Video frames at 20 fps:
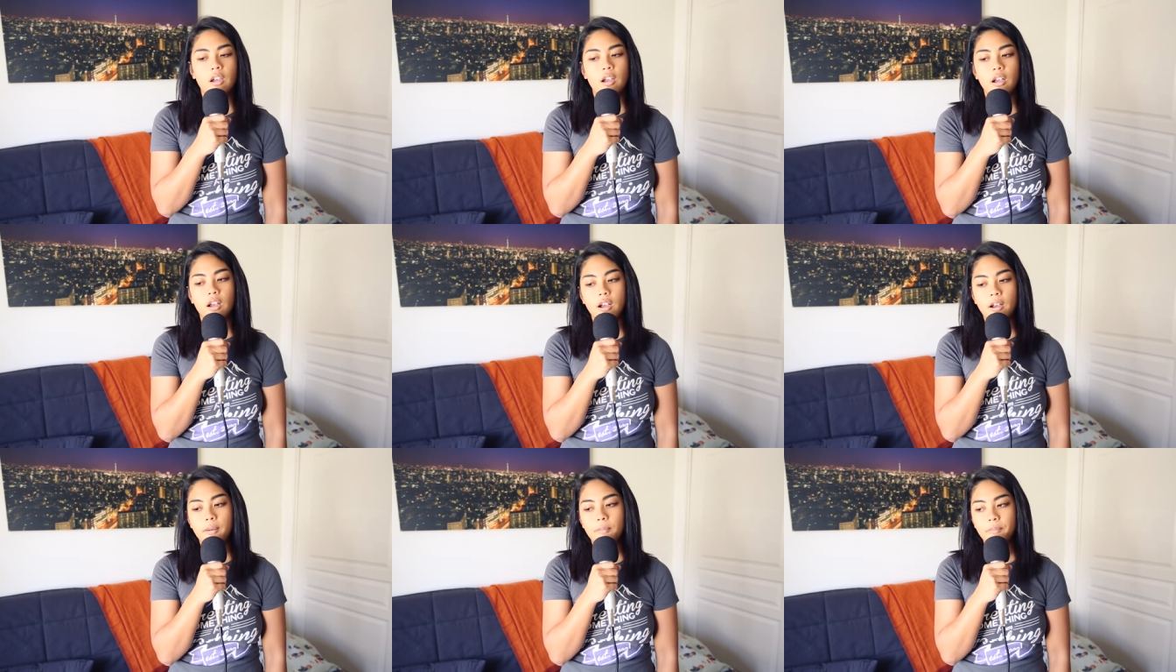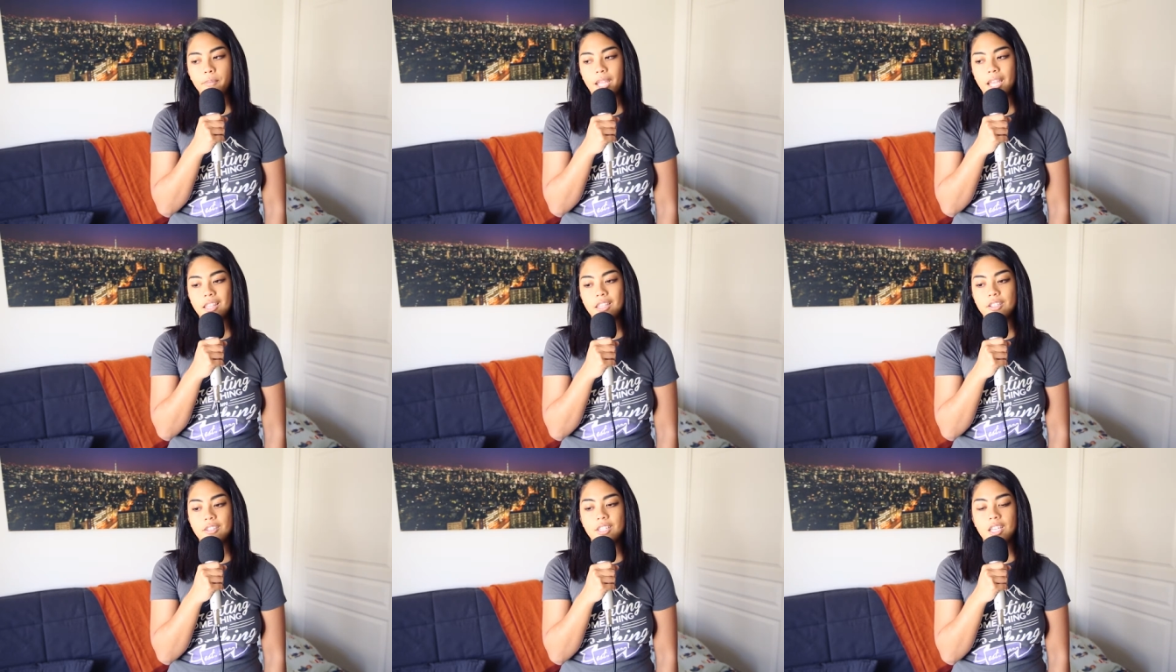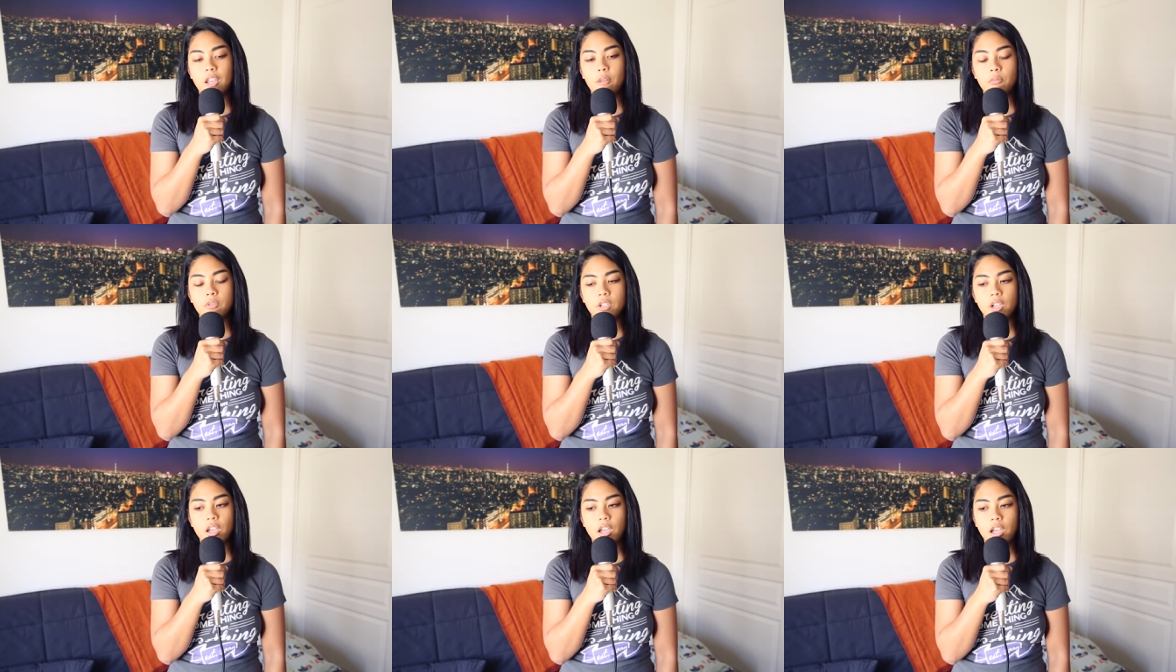At the
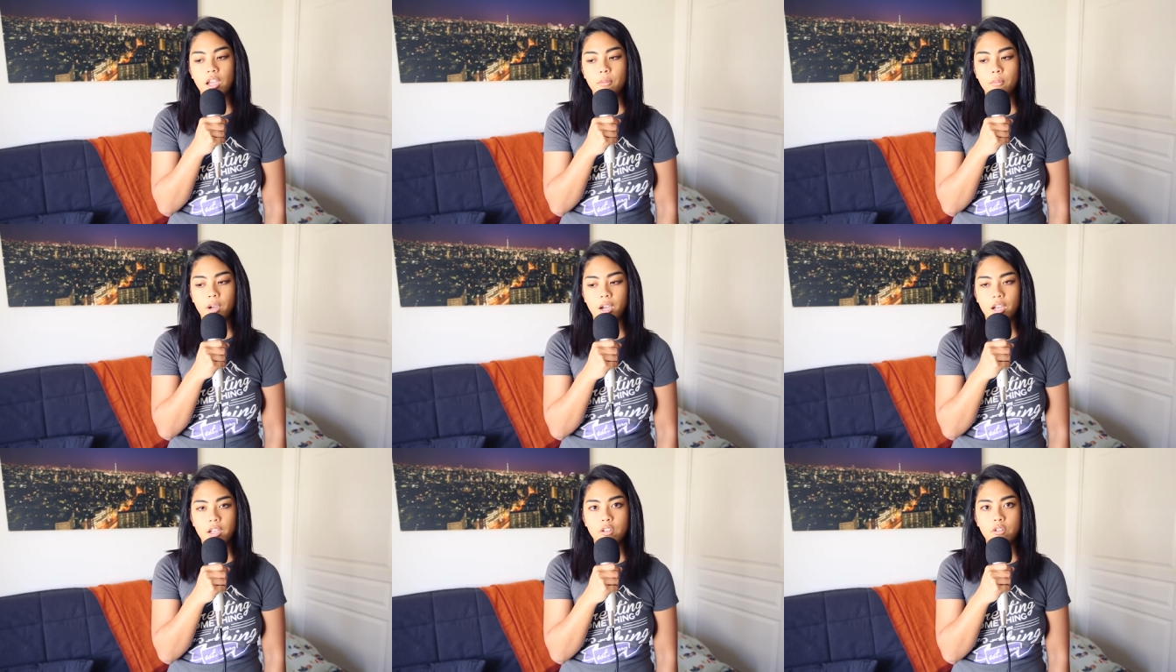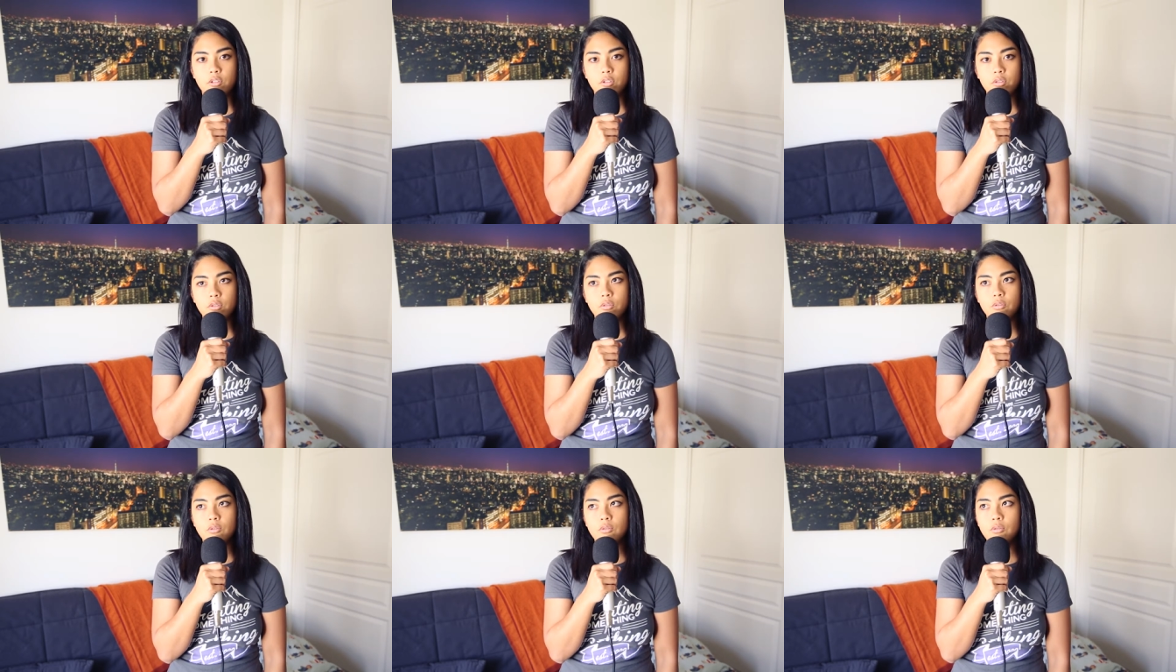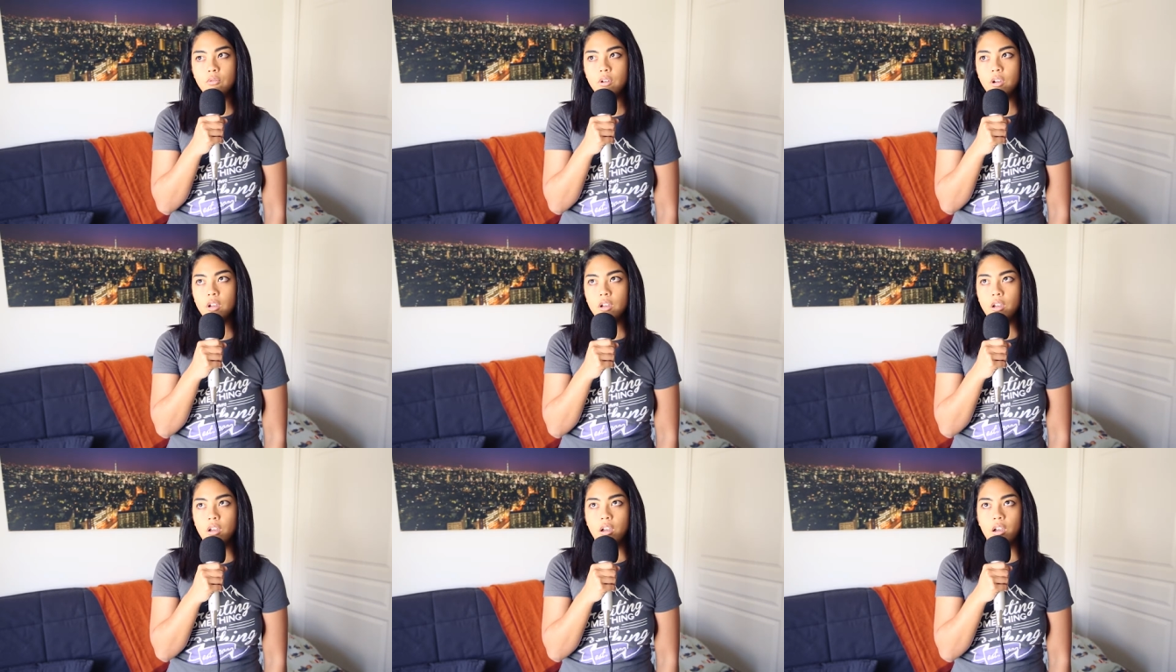same time, I
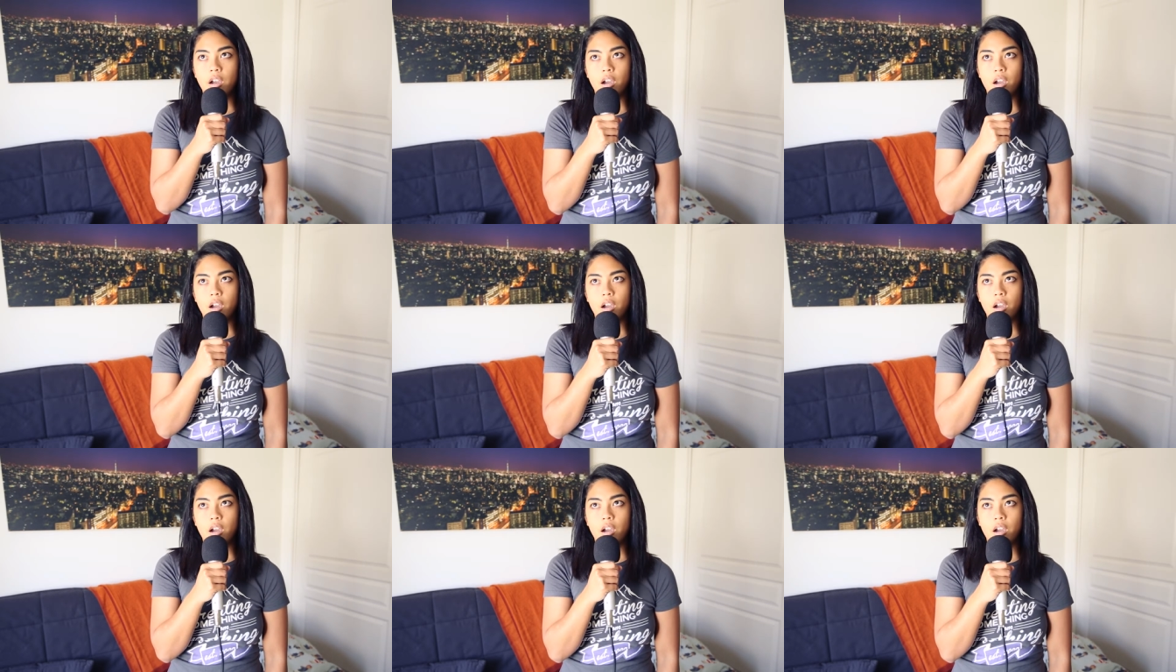do